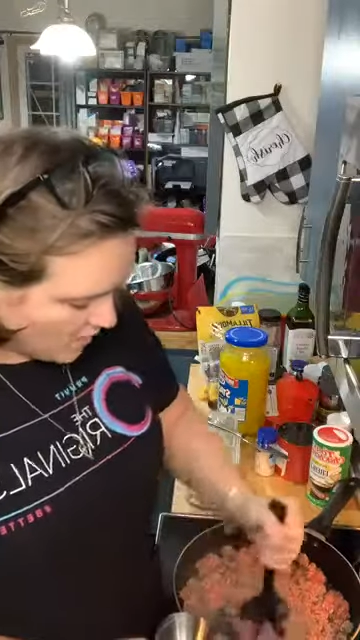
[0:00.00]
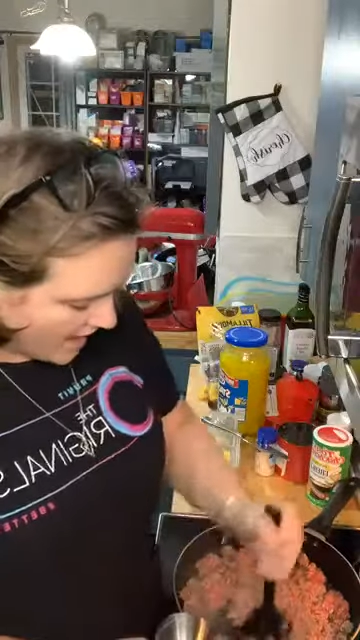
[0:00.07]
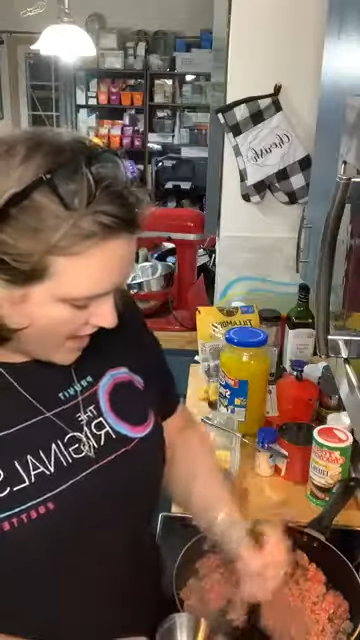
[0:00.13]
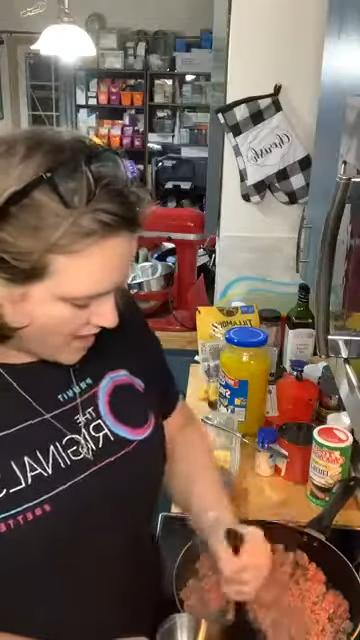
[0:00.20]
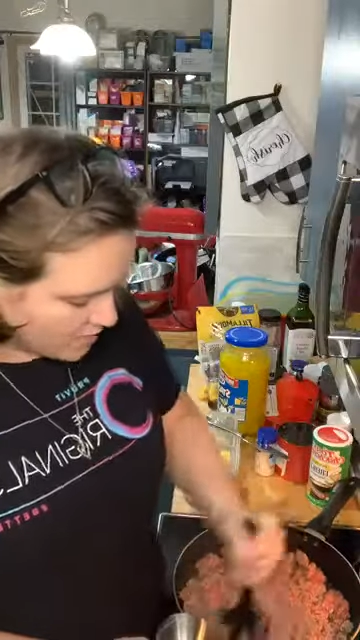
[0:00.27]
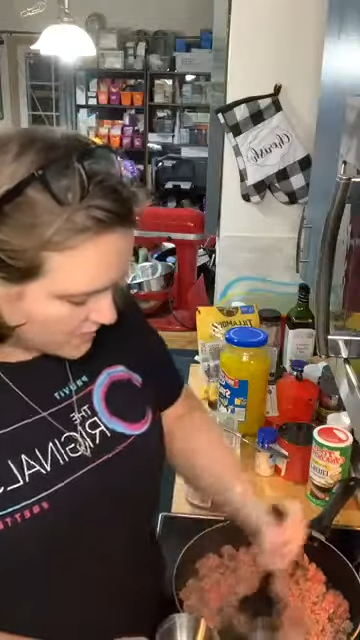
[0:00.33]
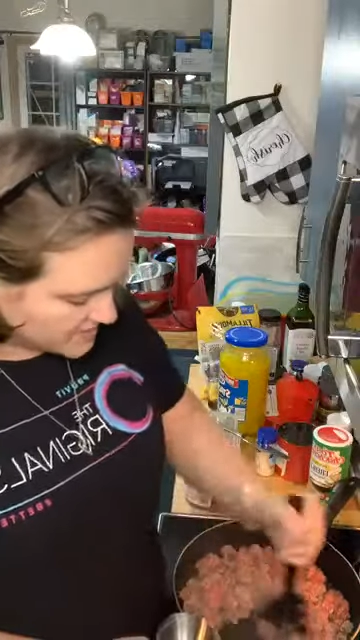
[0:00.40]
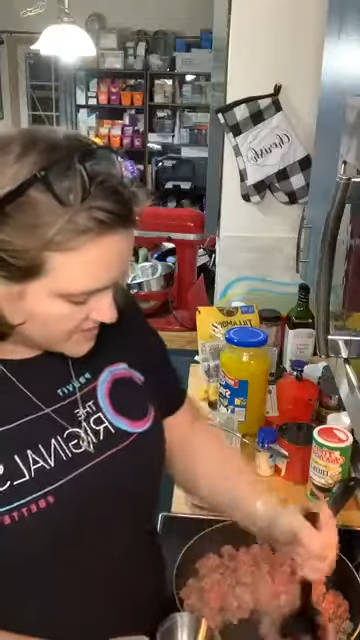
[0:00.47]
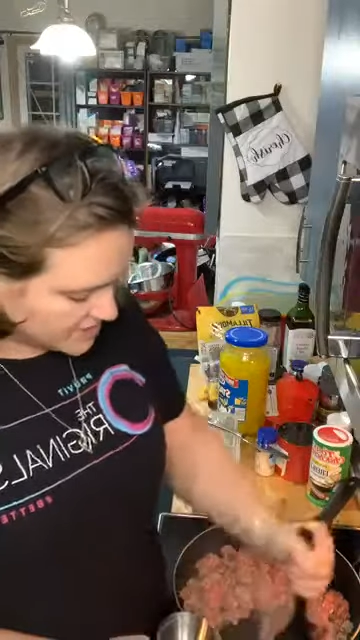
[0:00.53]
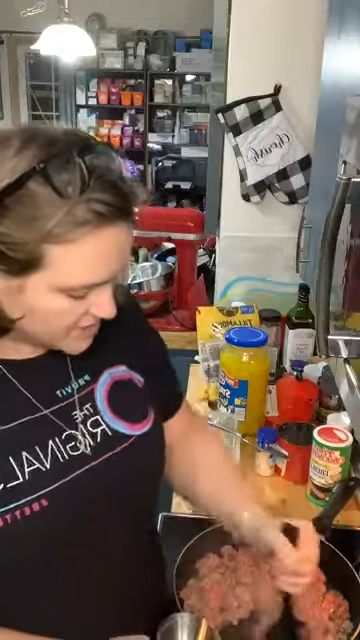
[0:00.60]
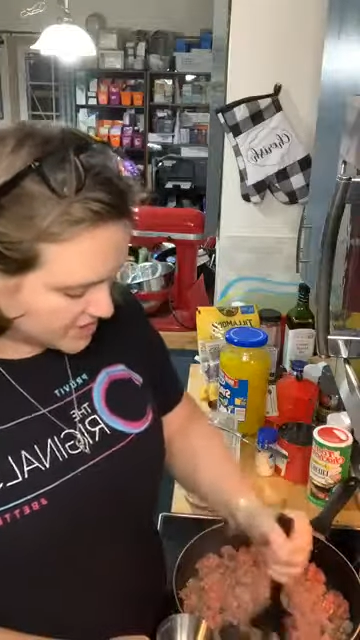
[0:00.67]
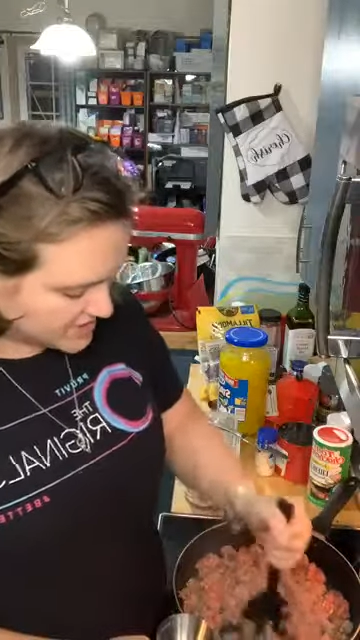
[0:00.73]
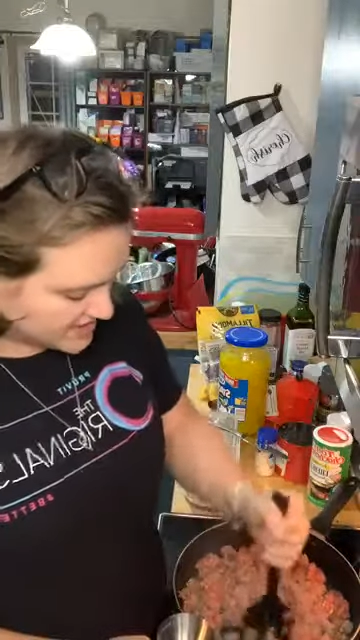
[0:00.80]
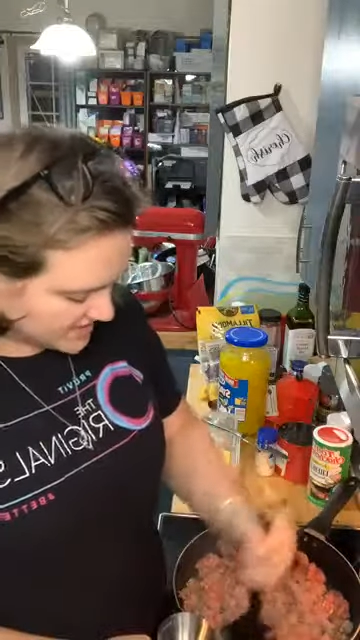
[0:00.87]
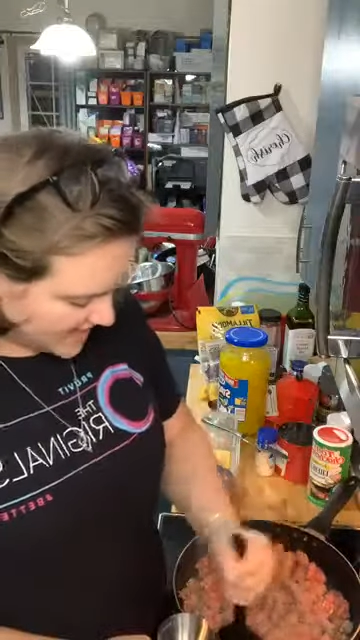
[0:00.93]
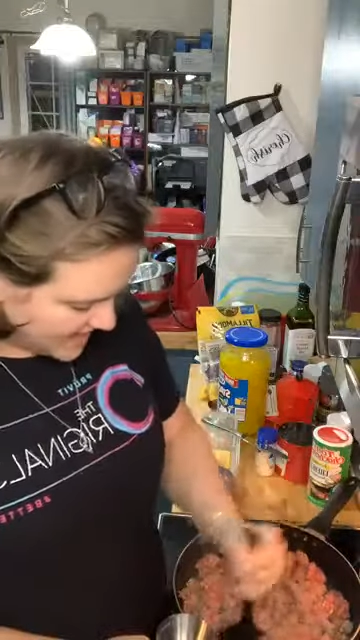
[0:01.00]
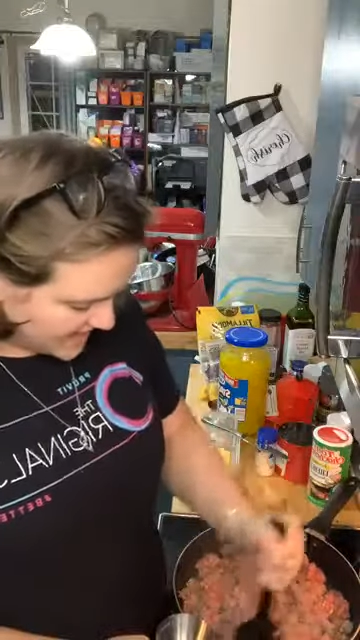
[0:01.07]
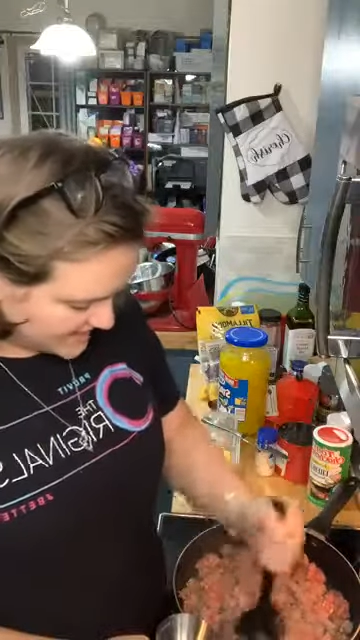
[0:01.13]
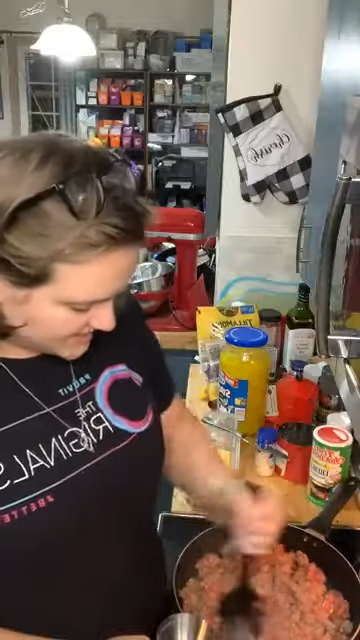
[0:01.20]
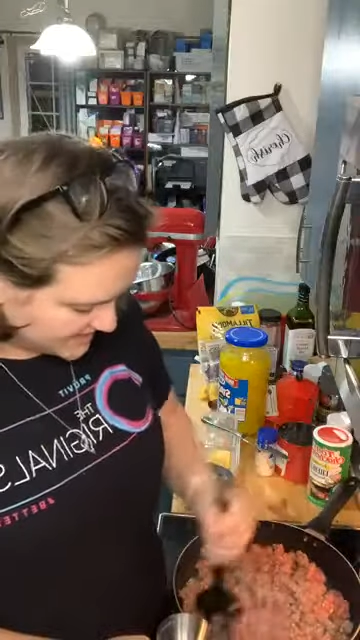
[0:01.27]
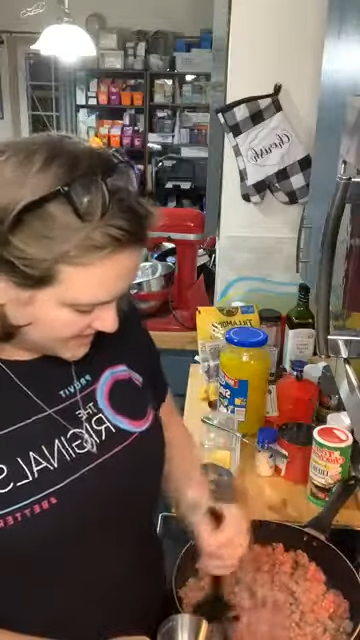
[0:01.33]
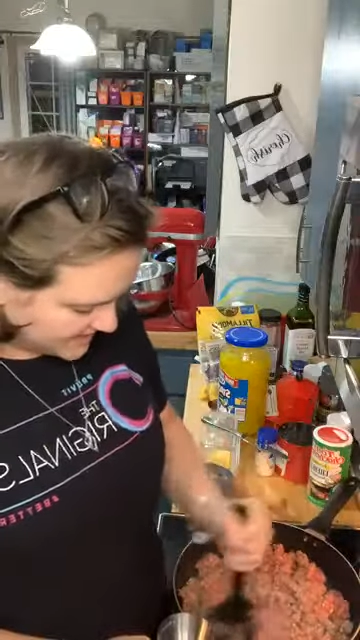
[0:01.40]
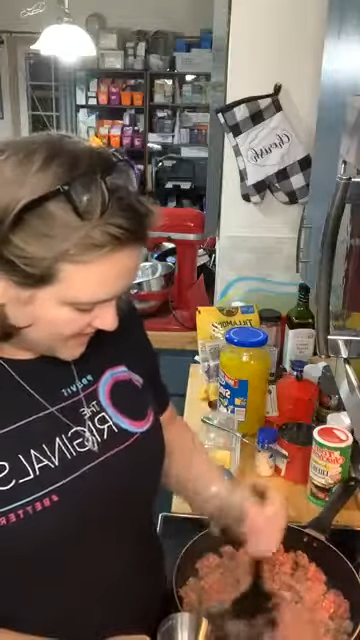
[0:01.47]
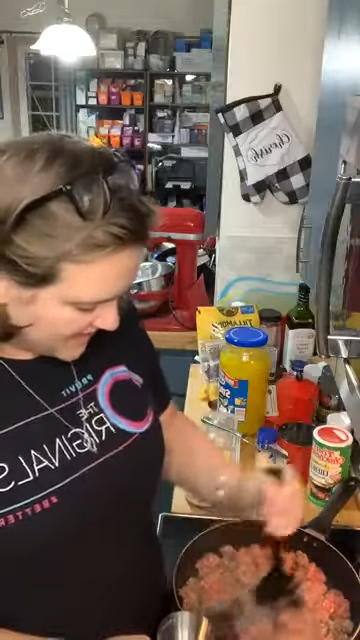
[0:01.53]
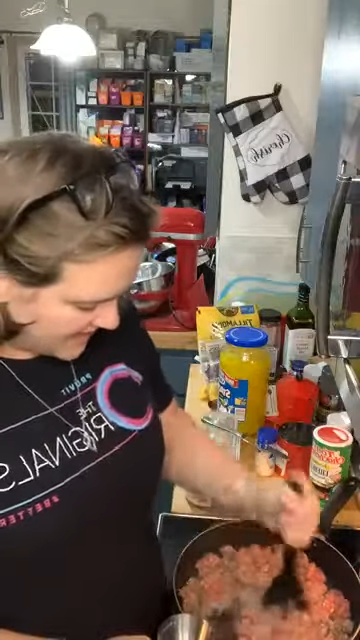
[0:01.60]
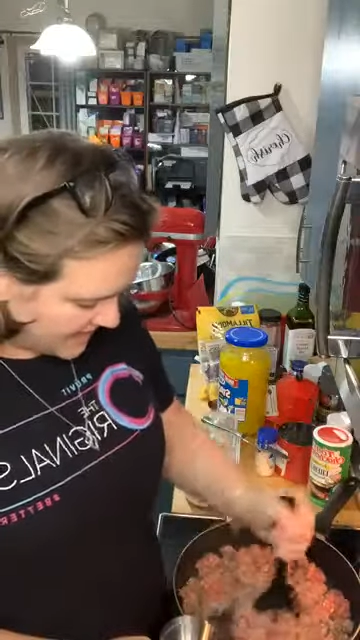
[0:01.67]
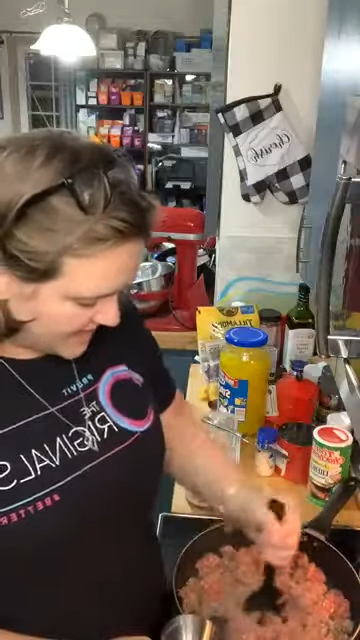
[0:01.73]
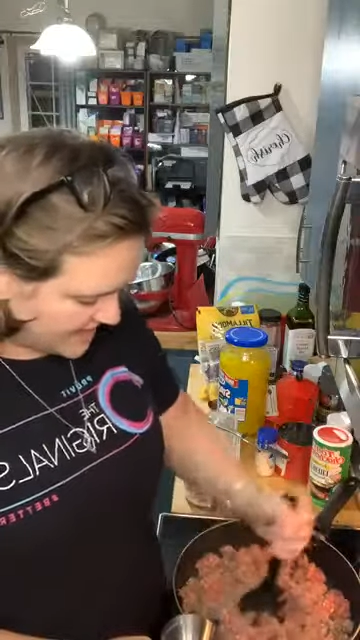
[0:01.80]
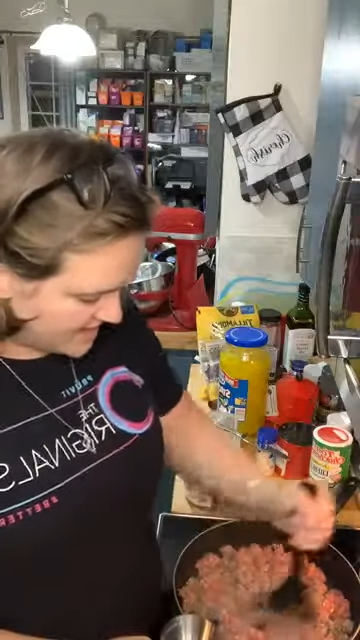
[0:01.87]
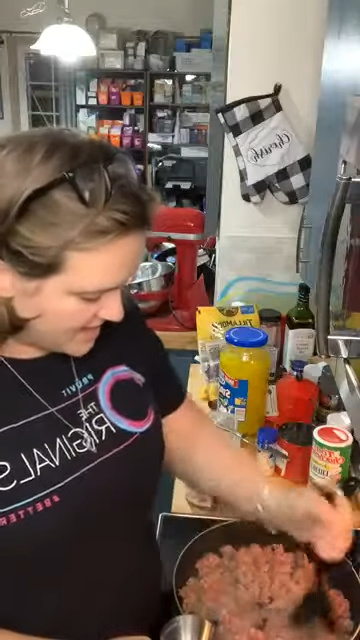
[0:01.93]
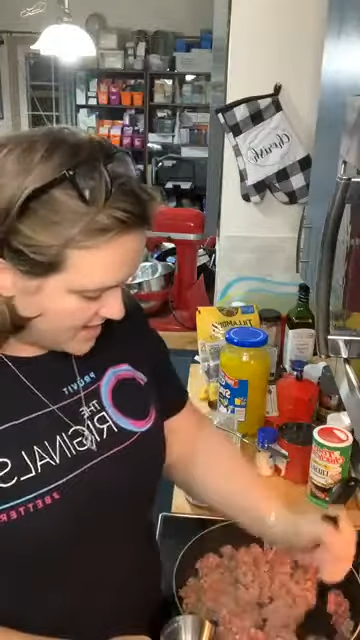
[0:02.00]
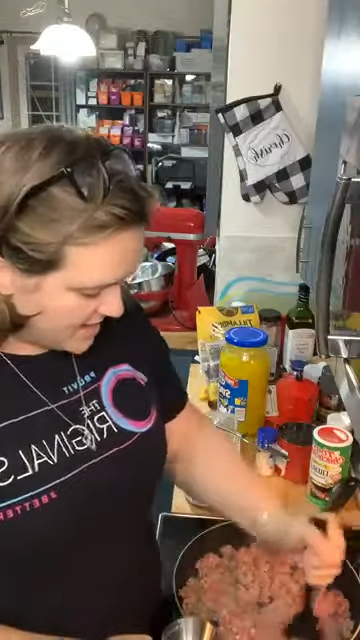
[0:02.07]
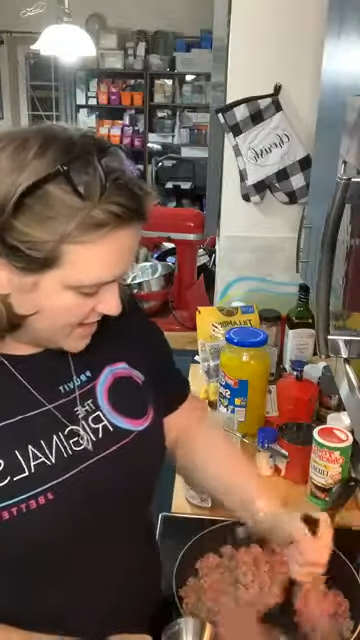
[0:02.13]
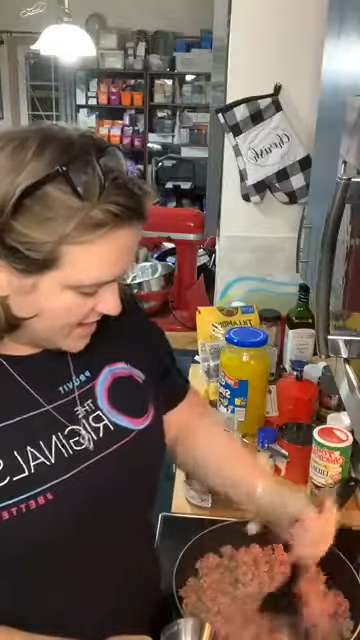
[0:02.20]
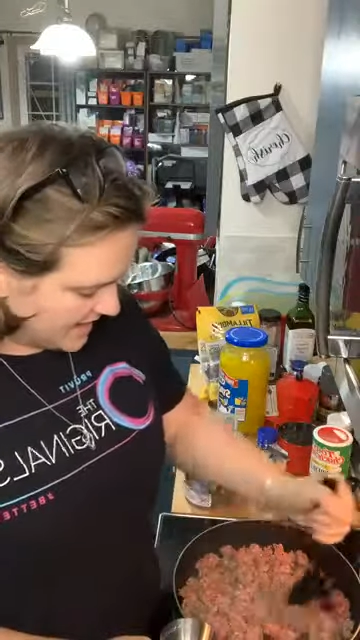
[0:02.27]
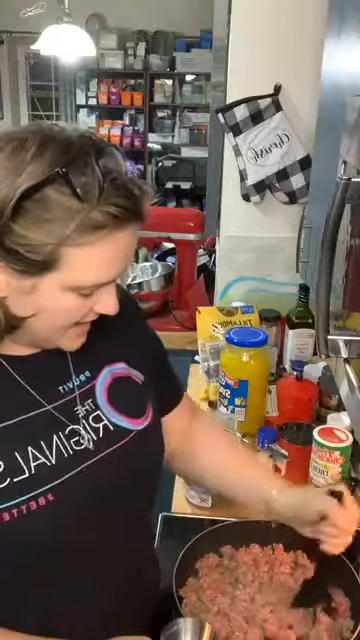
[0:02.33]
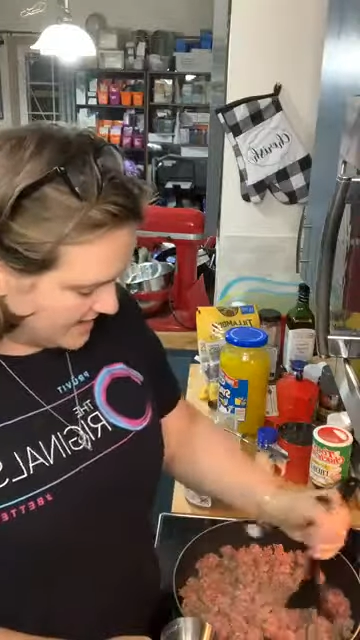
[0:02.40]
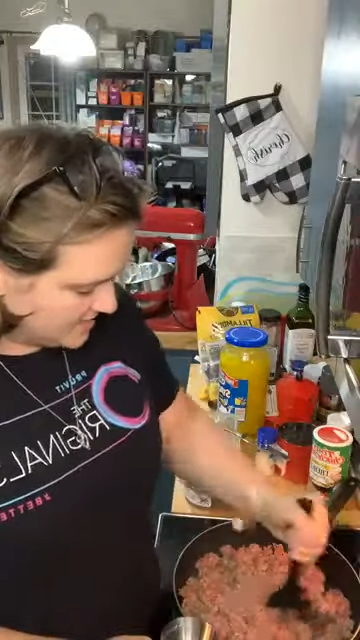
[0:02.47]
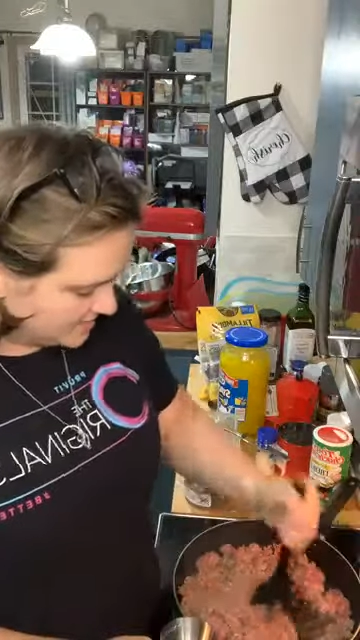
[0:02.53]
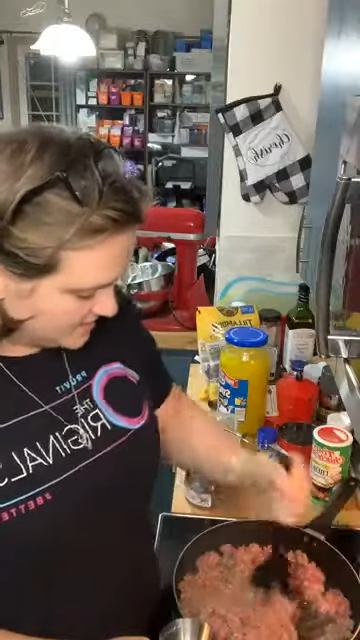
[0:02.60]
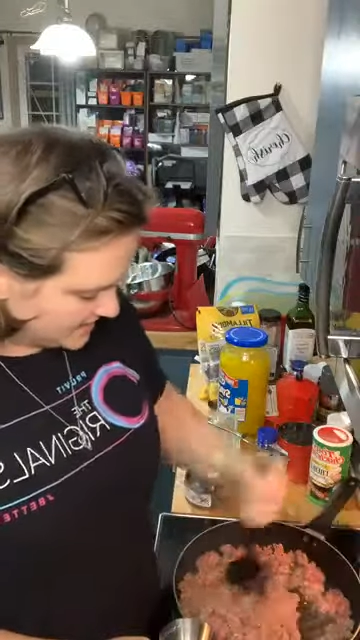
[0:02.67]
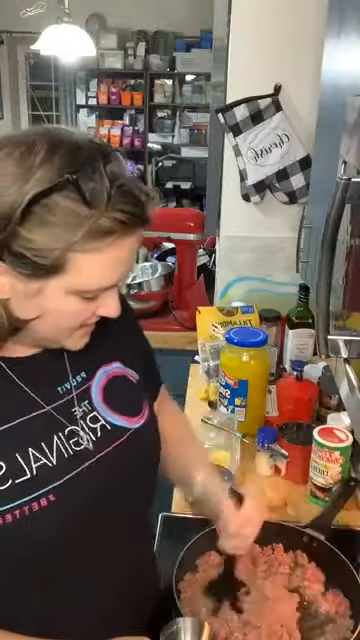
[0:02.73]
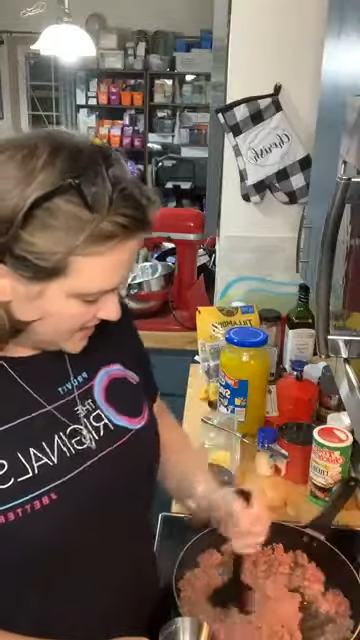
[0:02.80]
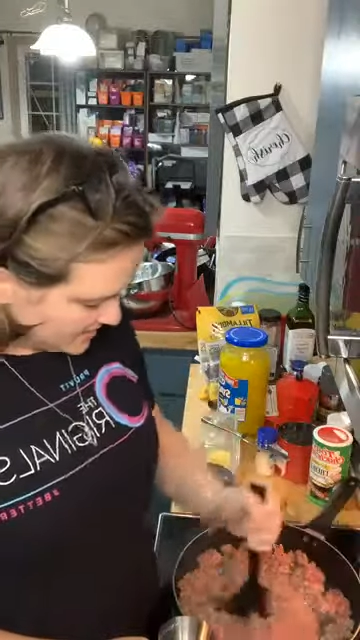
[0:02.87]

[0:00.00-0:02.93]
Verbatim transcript: How was your day today? I know